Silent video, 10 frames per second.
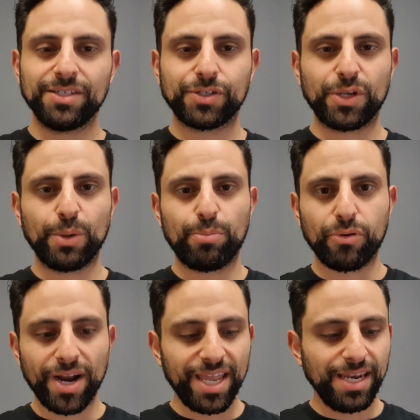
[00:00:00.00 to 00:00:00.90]
So your
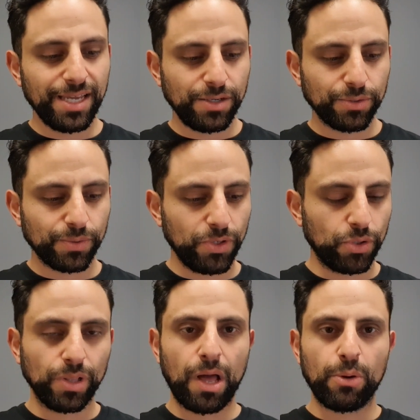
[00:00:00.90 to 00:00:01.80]
brain and
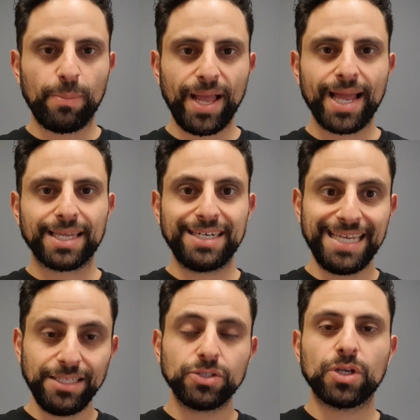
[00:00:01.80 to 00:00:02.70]
your lower back
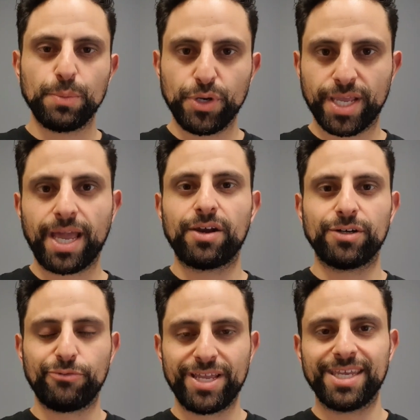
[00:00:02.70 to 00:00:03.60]
need to communicate
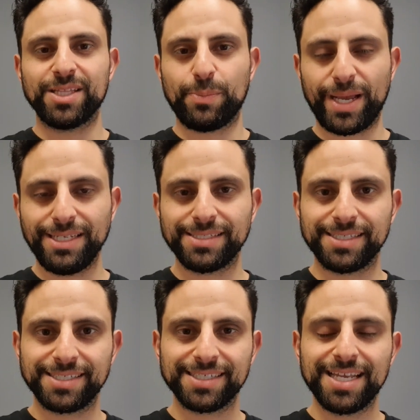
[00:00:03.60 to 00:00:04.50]
on a regular
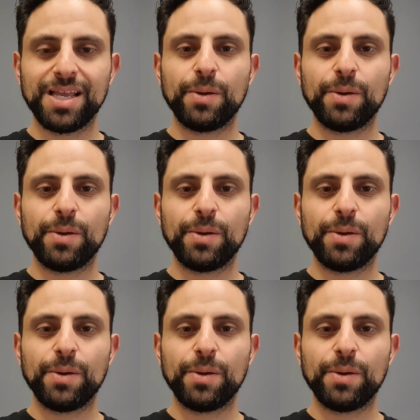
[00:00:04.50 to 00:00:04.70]
basis